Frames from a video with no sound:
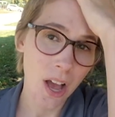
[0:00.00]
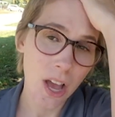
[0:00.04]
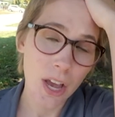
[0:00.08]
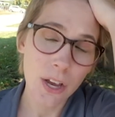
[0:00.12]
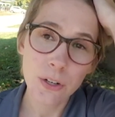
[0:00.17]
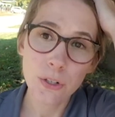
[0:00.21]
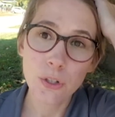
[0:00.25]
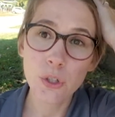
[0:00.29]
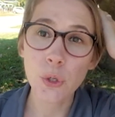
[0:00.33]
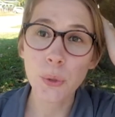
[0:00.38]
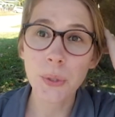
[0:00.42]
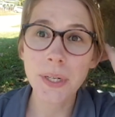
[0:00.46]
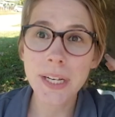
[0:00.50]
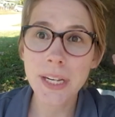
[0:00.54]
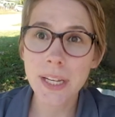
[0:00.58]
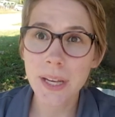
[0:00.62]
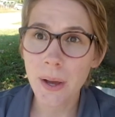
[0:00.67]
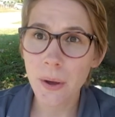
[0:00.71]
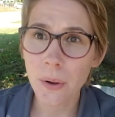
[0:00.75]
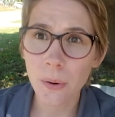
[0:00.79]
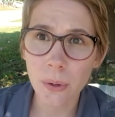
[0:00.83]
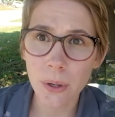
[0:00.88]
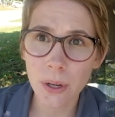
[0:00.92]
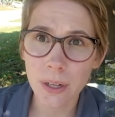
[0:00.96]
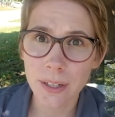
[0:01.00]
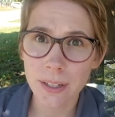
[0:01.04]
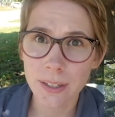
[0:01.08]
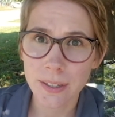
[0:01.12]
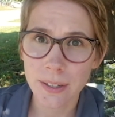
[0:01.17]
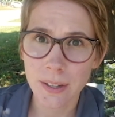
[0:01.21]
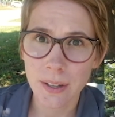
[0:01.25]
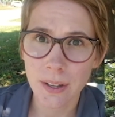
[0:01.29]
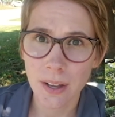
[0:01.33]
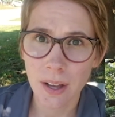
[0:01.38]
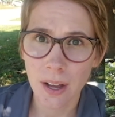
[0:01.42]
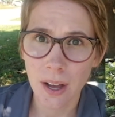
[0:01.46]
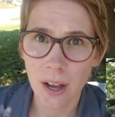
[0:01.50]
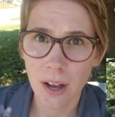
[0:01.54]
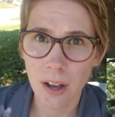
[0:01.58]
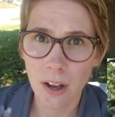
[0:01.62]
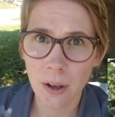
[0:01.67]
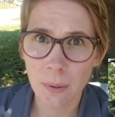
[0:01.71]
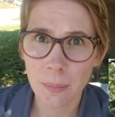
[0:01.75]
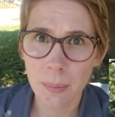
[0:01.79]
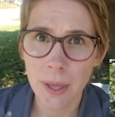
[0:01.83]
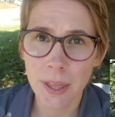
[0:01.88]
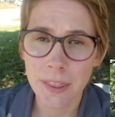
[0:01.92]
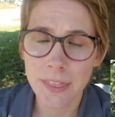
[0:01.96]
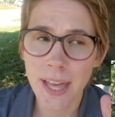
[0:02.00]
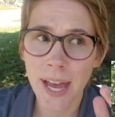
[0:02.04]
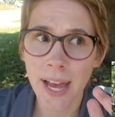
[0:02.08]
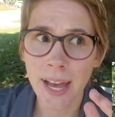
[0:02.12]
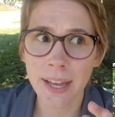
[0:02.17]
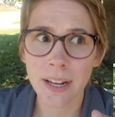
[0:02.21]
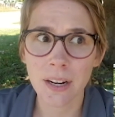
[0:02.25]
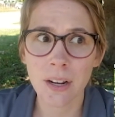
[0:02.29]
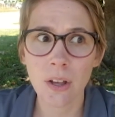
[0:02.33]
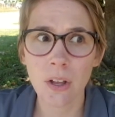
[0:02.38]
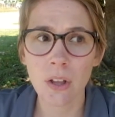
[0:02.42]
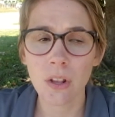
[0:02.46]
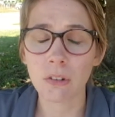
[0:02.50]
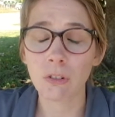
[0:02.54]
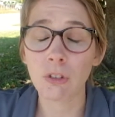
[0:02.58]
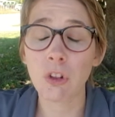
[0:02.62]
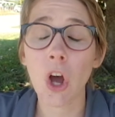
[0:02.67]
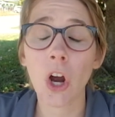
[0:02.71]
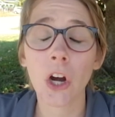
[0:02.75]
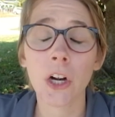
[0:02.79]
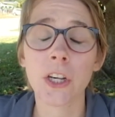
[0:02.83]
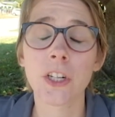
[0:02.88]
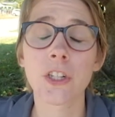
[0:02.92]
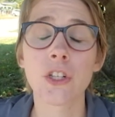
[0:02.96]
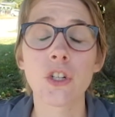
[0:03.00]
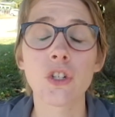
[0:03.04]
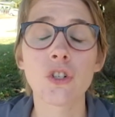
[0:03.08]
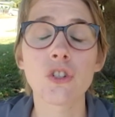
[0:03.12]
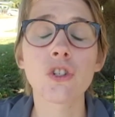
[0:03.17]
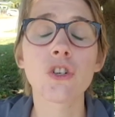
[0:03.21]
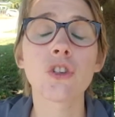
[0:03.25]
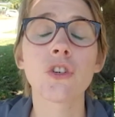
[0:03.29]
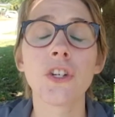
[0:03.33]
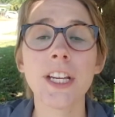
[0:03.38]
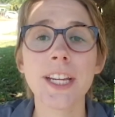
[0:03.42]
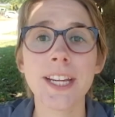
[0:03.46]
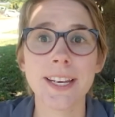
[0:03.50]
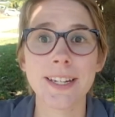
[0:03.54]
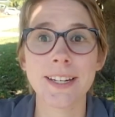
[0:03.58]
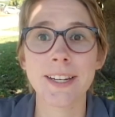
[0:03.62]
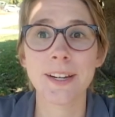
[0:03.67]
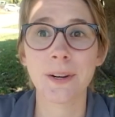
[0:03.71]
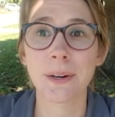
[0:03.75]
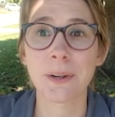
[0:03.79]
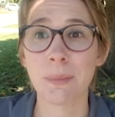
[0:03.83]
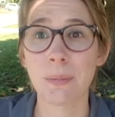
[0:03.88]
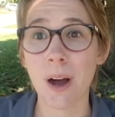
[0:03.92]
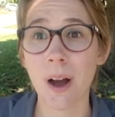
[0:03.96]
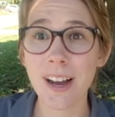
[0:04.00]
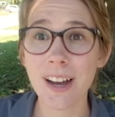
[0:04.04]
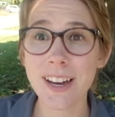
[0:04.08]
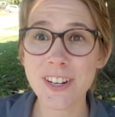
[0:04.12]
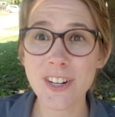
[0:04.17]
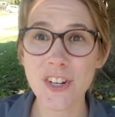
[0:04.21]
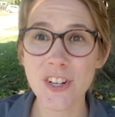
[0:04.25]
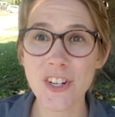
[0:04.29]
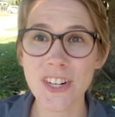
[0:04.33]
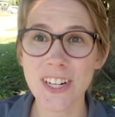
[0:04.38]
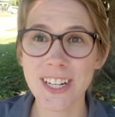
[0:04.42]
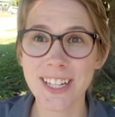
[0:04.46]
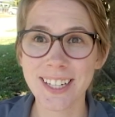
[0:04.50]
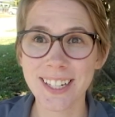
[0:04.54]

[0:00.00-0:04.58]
Treaty oak, that large tree near MOSH,